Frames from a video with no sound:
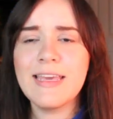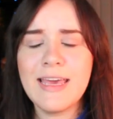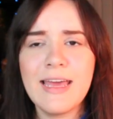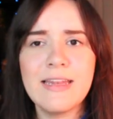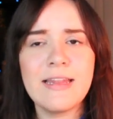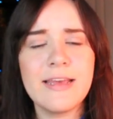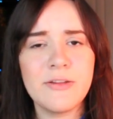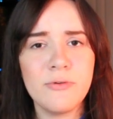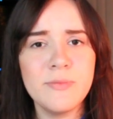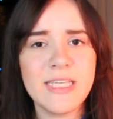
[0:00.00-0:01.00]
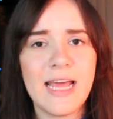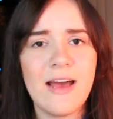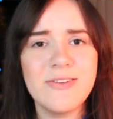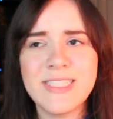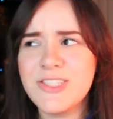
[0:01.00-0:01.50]
Again, like the rooms in the
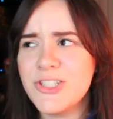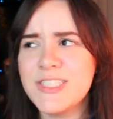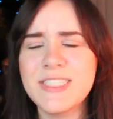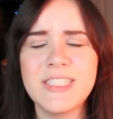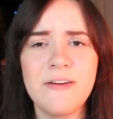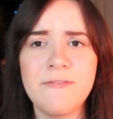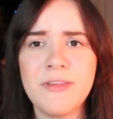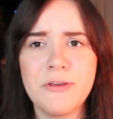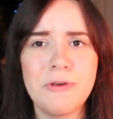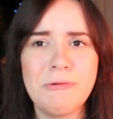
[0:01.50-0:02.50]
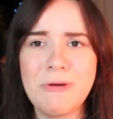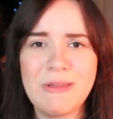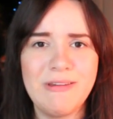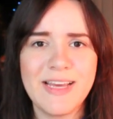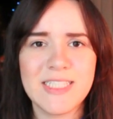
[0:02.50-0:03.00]
house, it's just stuff that you
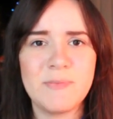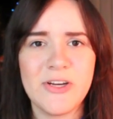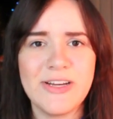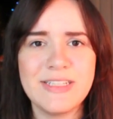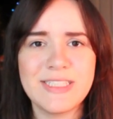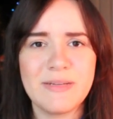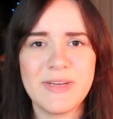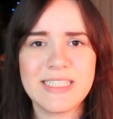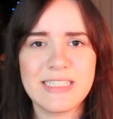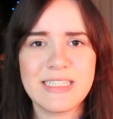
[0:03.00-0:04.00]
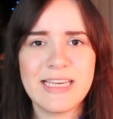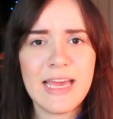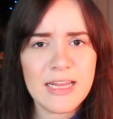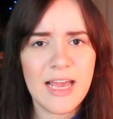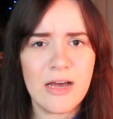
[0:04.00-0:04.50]
would experience in basically
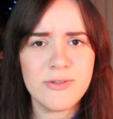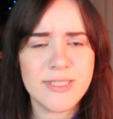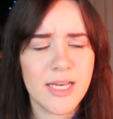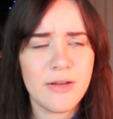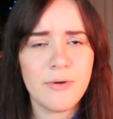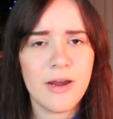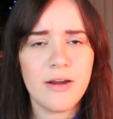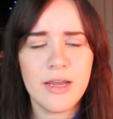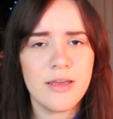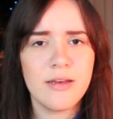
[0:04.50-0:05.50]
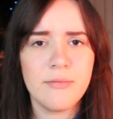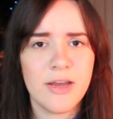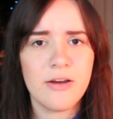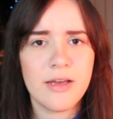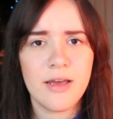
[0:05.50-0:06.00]
any house anywhere in
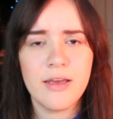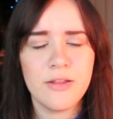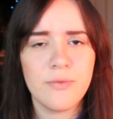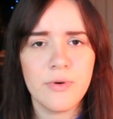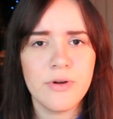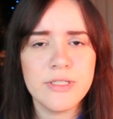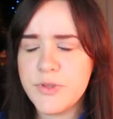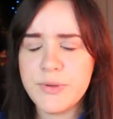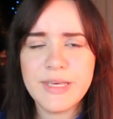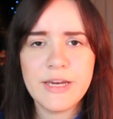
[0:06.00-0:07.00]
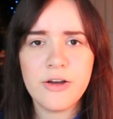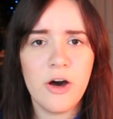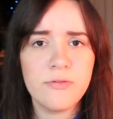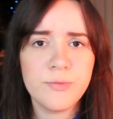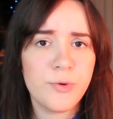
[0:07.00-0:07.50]
America, in the world. You can get a
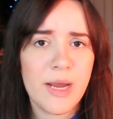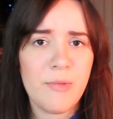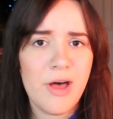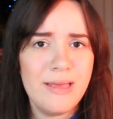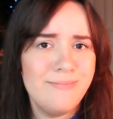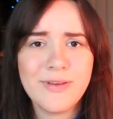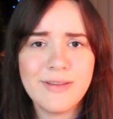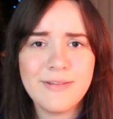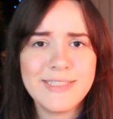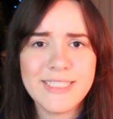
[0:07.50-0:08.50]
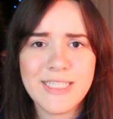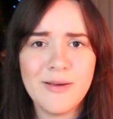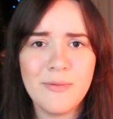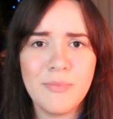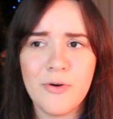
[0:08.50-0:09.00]
call from grandma. You can see
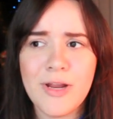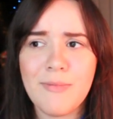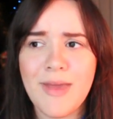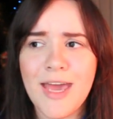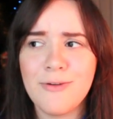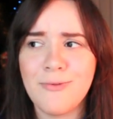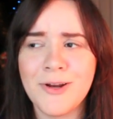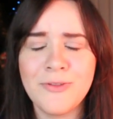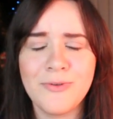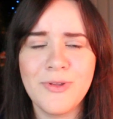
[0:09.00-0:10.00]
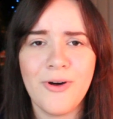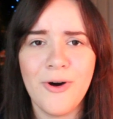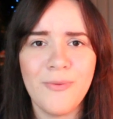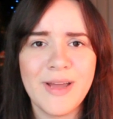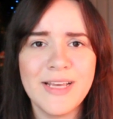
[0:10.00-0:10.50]
a burning man running through the
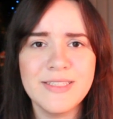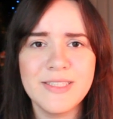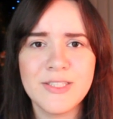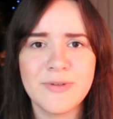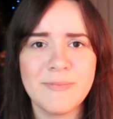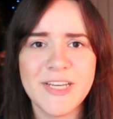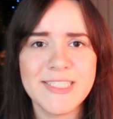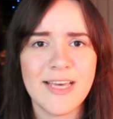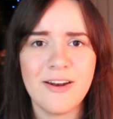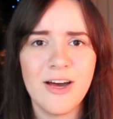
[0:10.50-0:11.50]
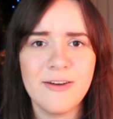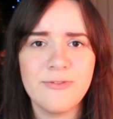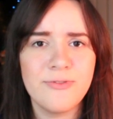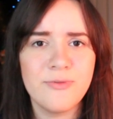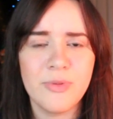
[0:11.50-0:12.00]
hallways, screaming his head
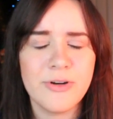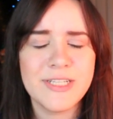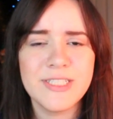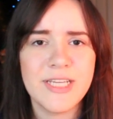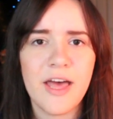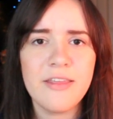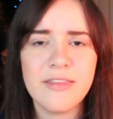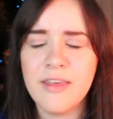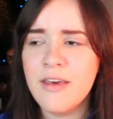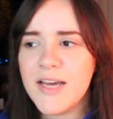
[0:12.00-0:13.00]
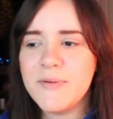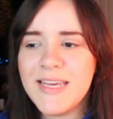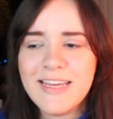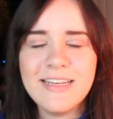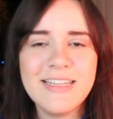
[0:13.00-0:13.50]
off, burning to death. I
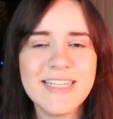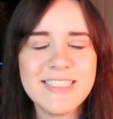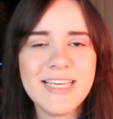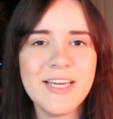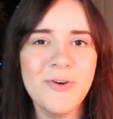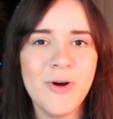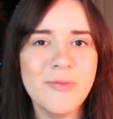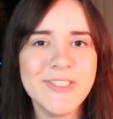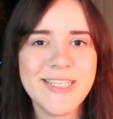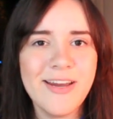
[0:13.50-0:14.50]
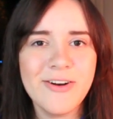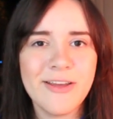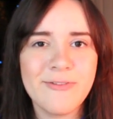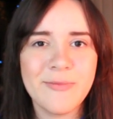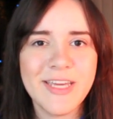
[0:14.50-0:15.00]
mean, that's like a normal
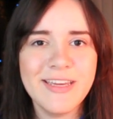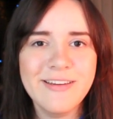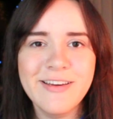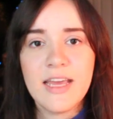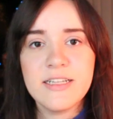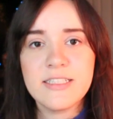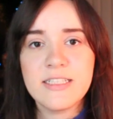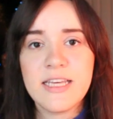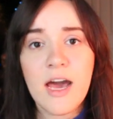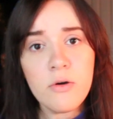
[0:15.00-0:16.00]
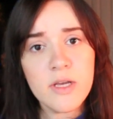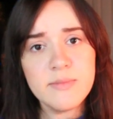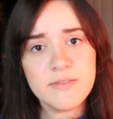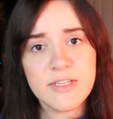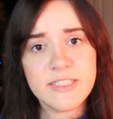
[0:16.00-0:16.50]
Saturday for me. And the
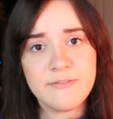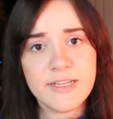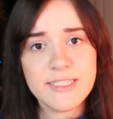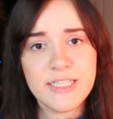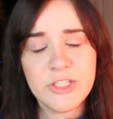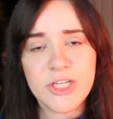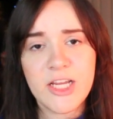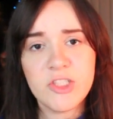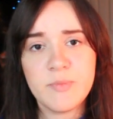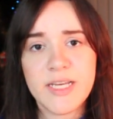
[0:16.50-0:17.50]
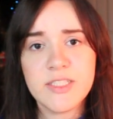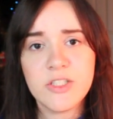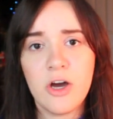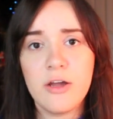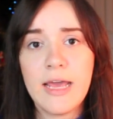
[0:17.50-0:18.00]
outcomes of these events can change based
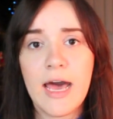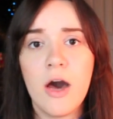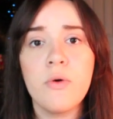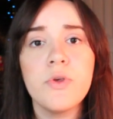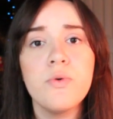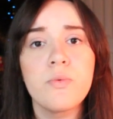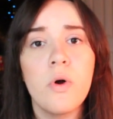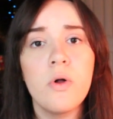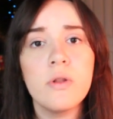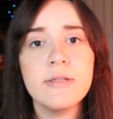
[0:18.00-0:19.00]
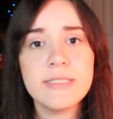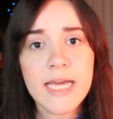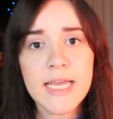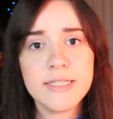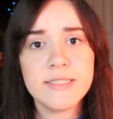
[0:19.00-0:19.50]
on how you roll
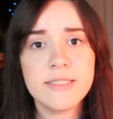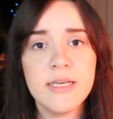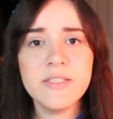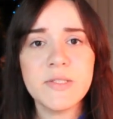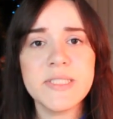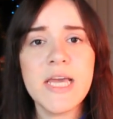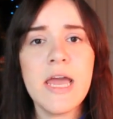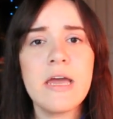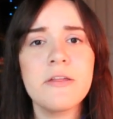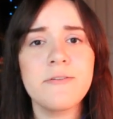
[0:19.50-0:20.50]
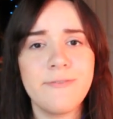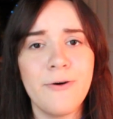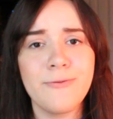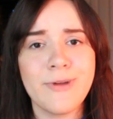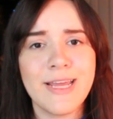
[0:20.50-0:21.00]
dice. So say the
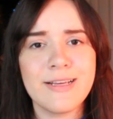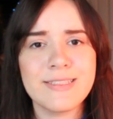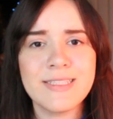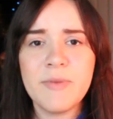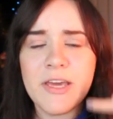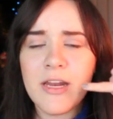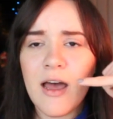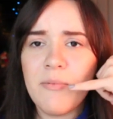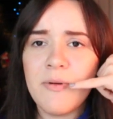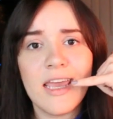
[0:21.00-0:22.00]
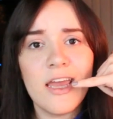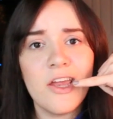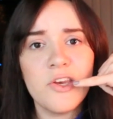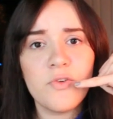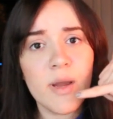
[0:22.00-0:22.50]
phone rings, pick it up,
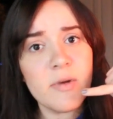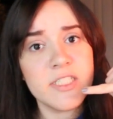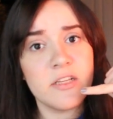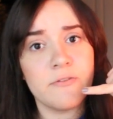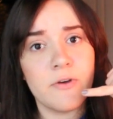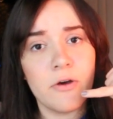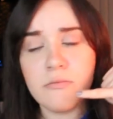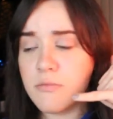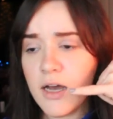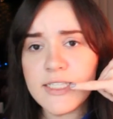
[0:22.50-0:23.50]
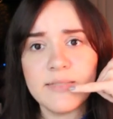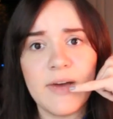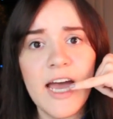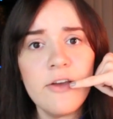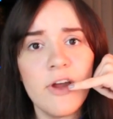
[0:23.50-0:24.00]
and grandma's on the phone. Awesome,
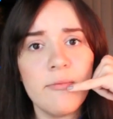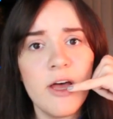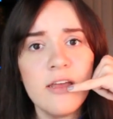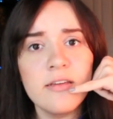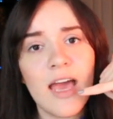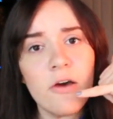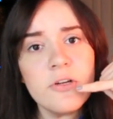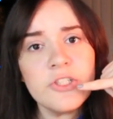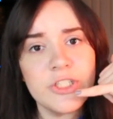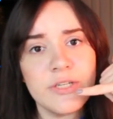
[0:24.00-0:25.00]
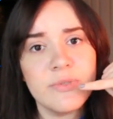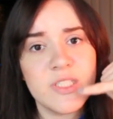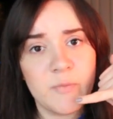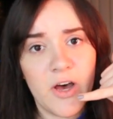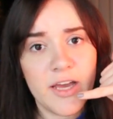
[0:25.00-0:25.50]
hi grandma. How does she
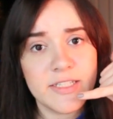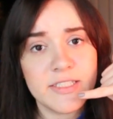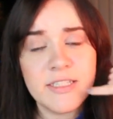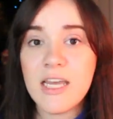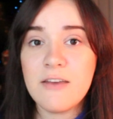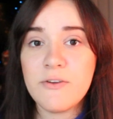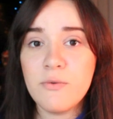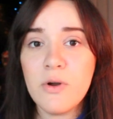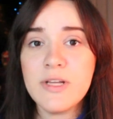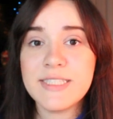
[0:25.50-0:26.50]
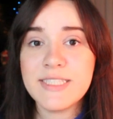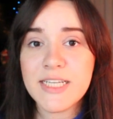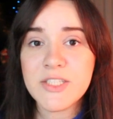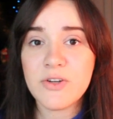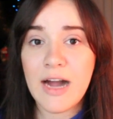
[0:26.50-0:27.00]
respond? If you roll a
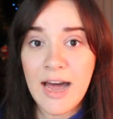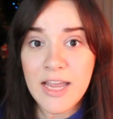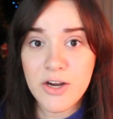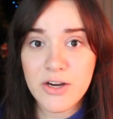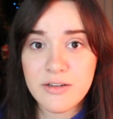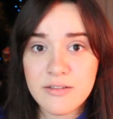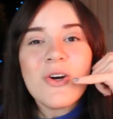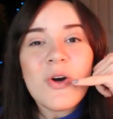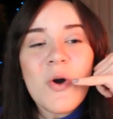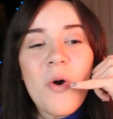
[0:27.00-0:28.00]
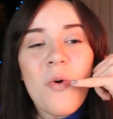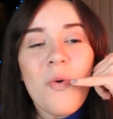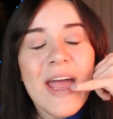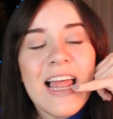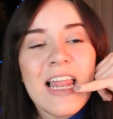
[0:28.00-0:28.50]
6 or higher,
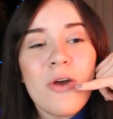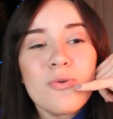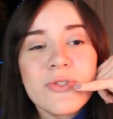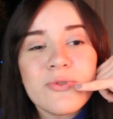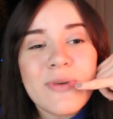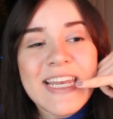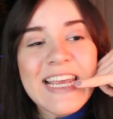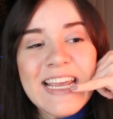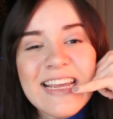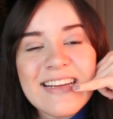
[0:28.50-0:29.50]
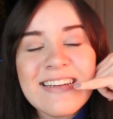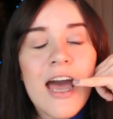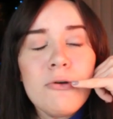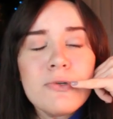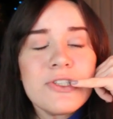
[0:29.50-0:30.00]
oh, hello, sweetie.
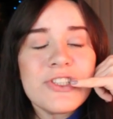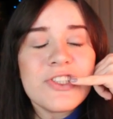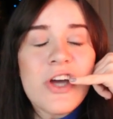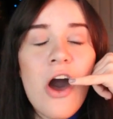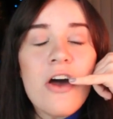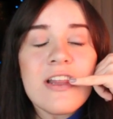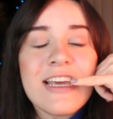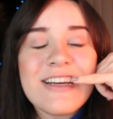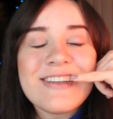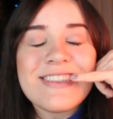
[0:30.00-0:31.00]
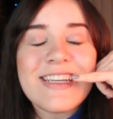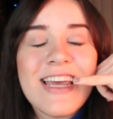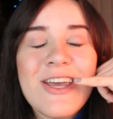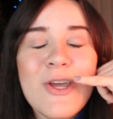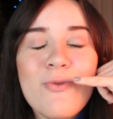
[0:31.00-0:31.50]
I was just calling to
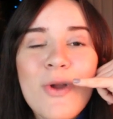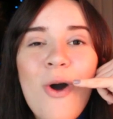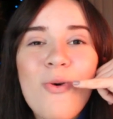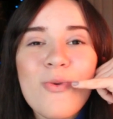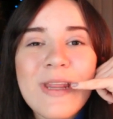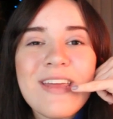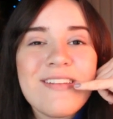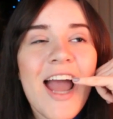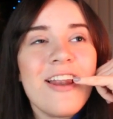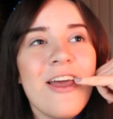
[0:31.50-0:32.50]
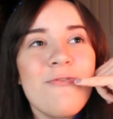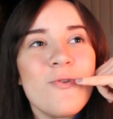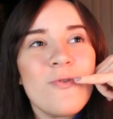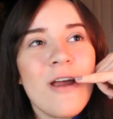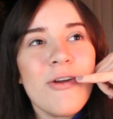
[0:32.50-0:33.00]
let you know that I love
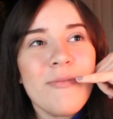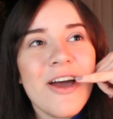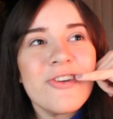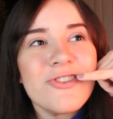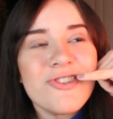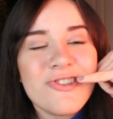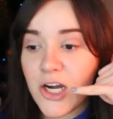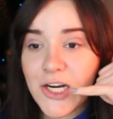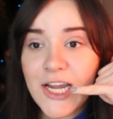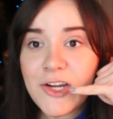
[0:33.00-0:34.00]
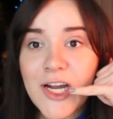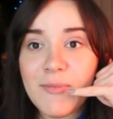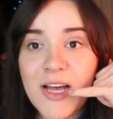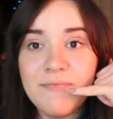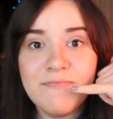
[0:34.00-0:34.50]
you very much. All right,
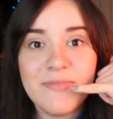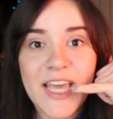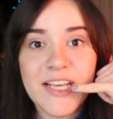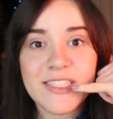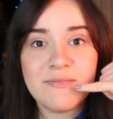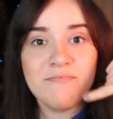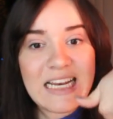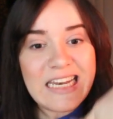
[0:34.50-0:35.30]
grandma, thanks.